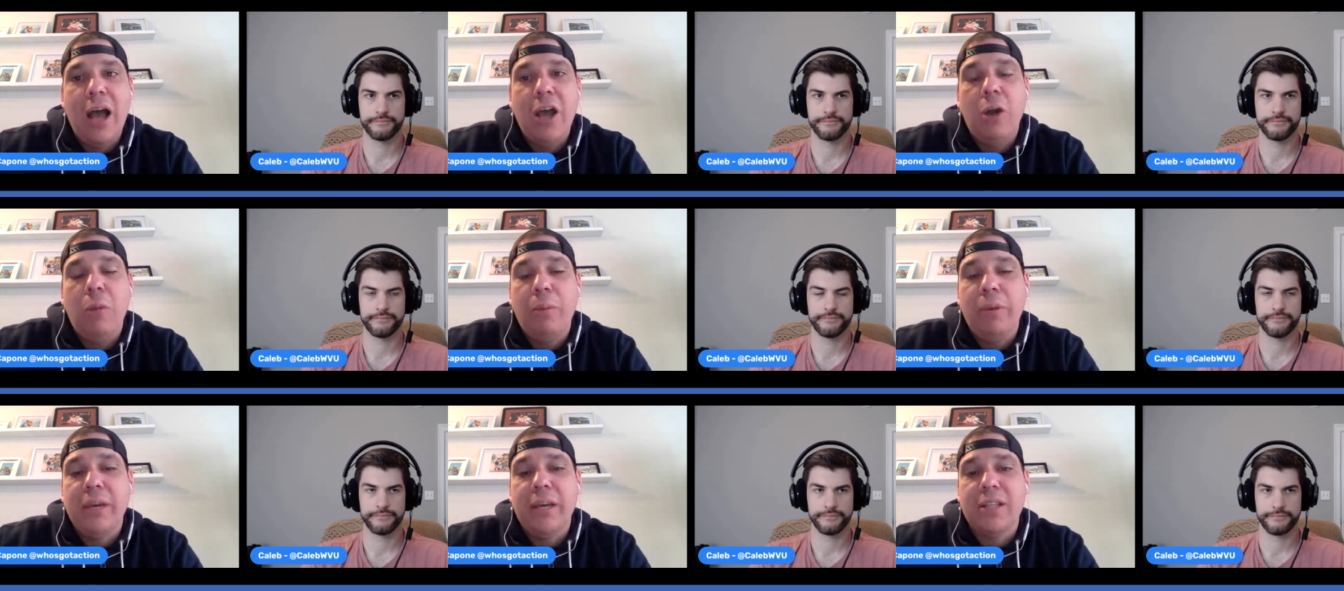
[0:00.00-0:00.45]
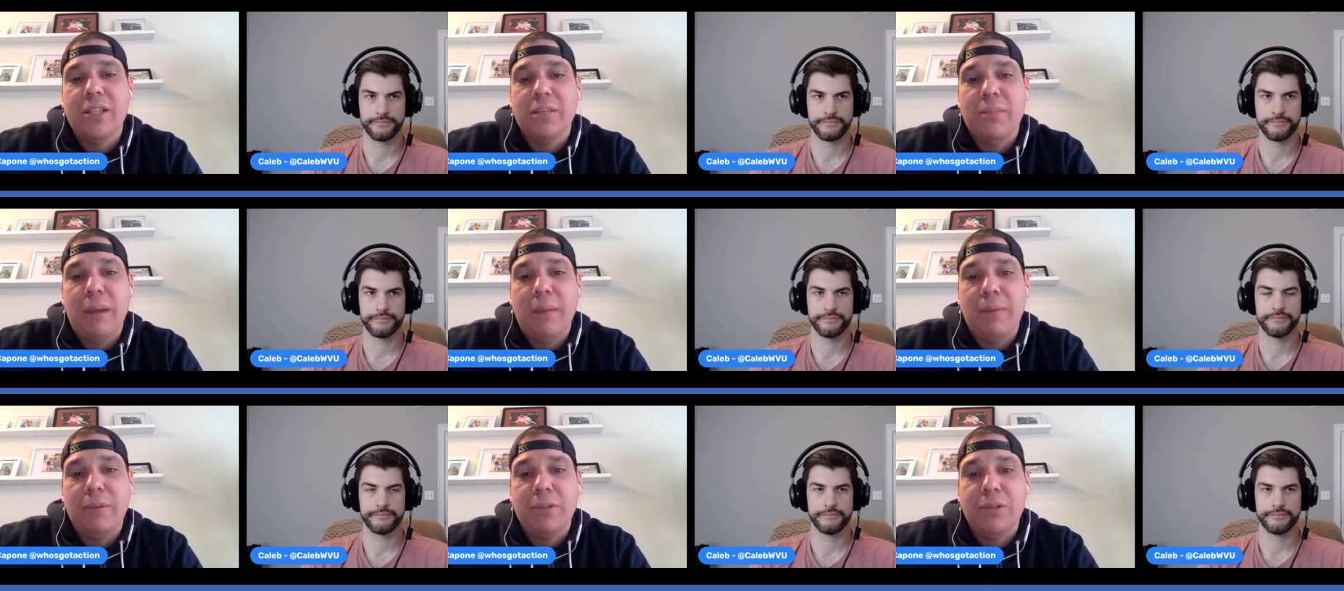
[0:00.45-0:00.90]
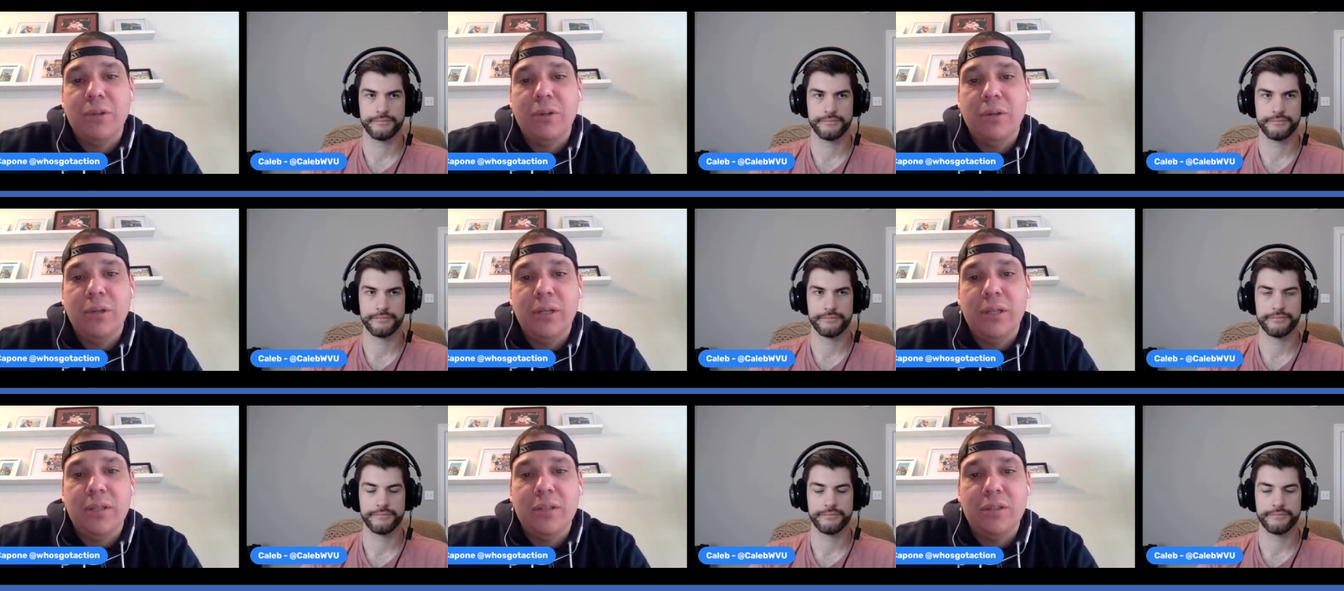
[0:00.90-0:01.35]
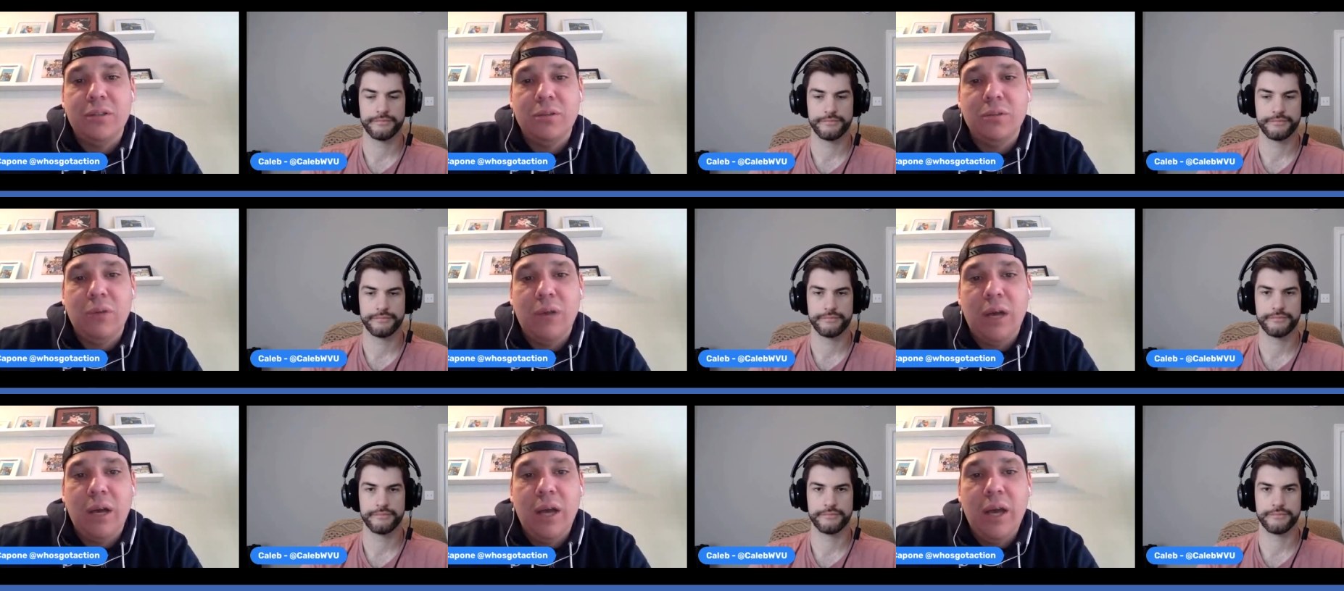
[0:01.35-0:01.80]
Speaker 1: I hope we get some opportunity
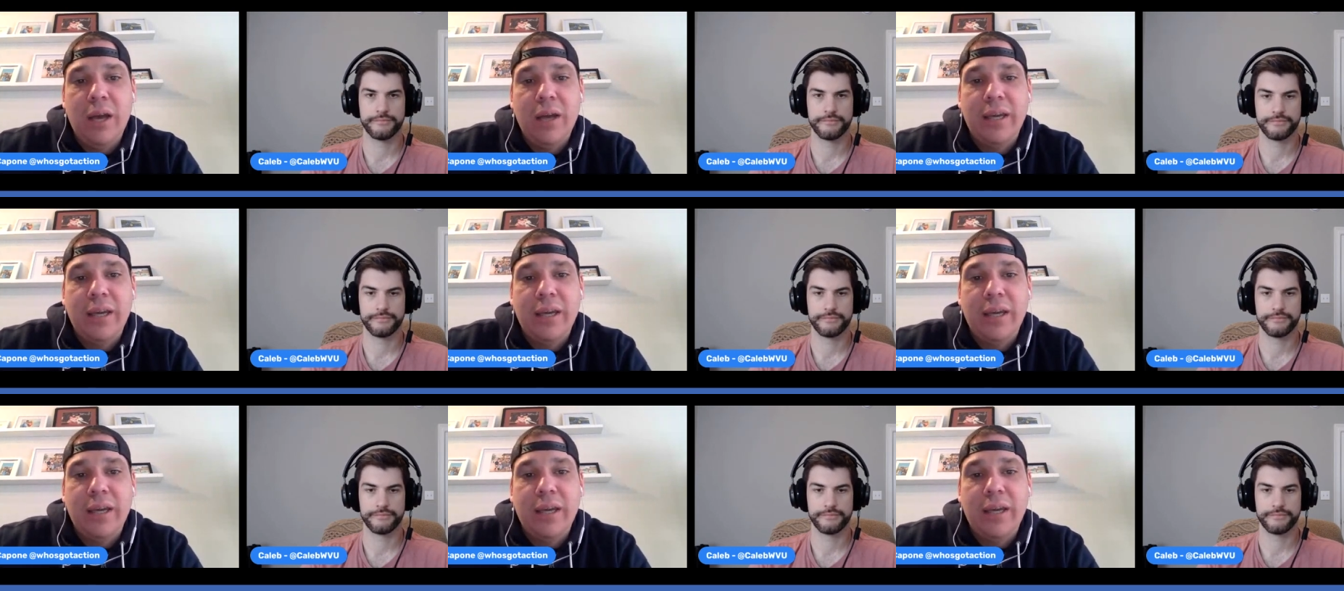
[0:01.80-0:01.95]
to uh,